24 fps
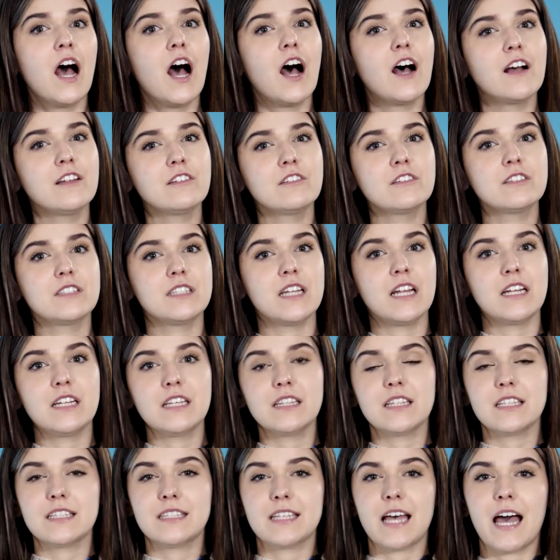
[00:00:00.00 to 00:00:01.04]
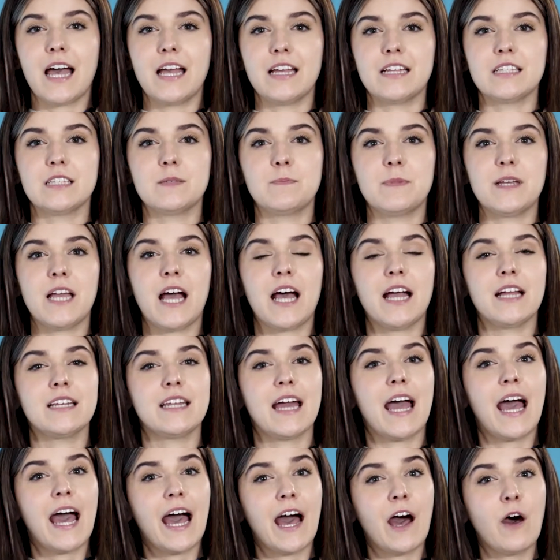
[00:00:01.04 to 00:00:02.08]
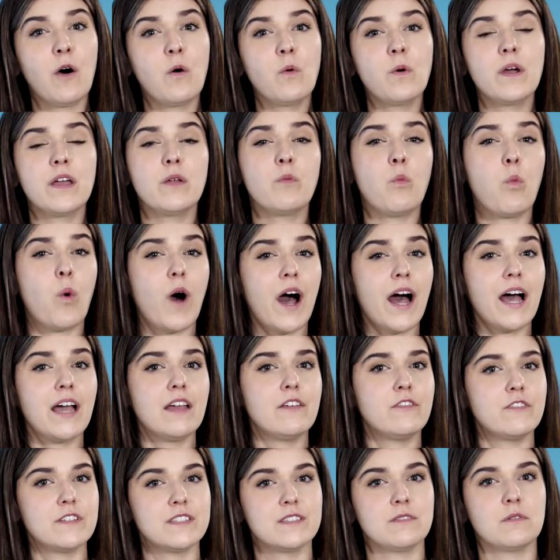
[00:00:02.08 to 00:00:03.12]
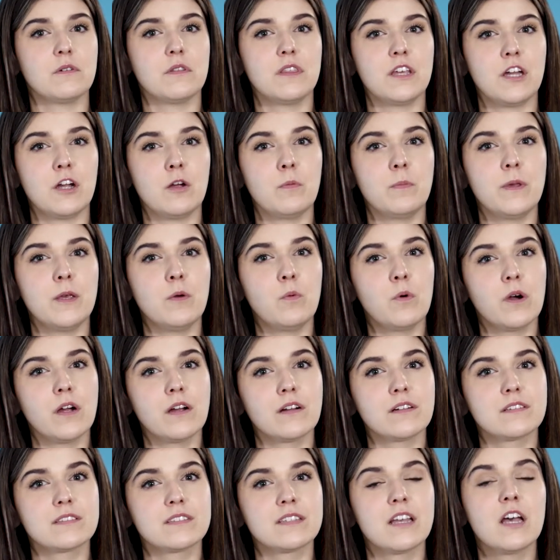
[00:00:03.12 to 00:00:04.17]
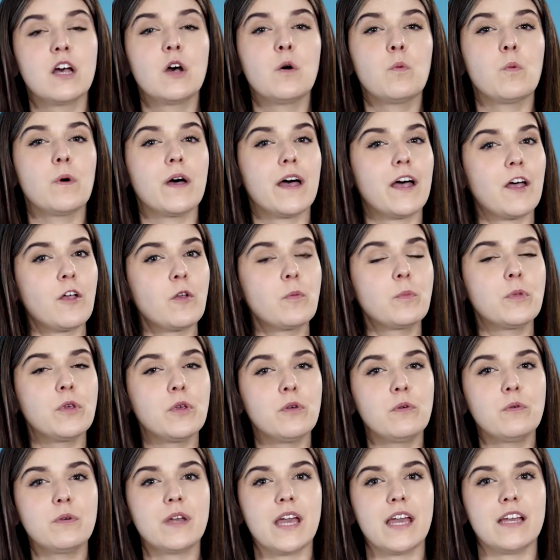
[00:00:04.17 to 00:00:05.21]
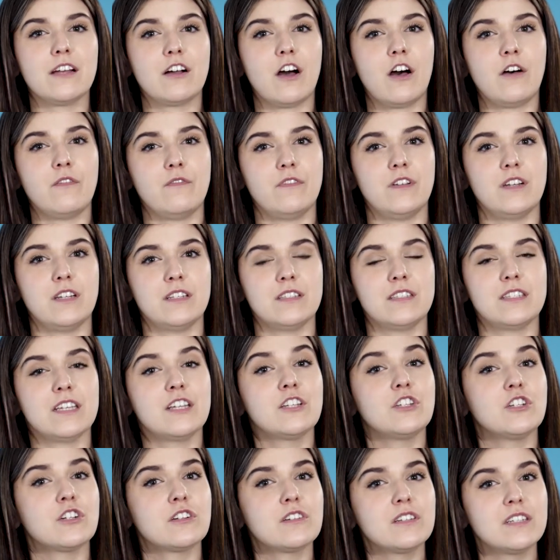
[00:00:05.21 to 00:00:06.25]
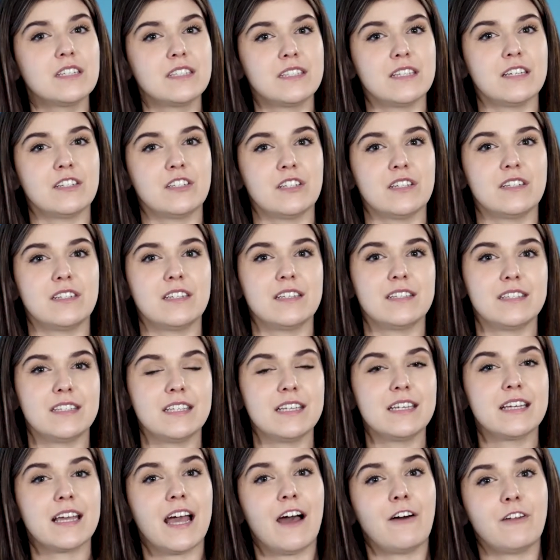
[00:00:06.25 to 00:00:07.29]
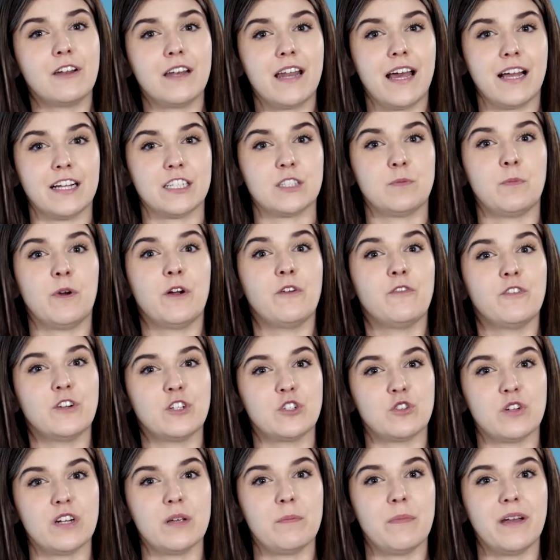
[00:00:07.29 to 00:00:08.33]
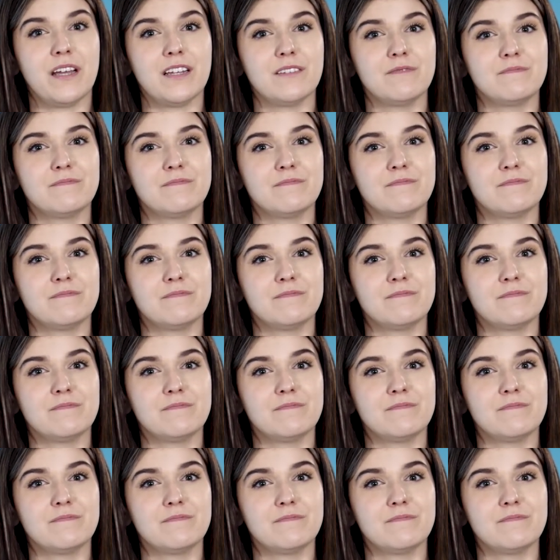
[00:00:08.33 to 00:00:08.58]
Understanding the science behind how and why physical therapy works will help you gain confidence in your decision to seek out an expert for treatment.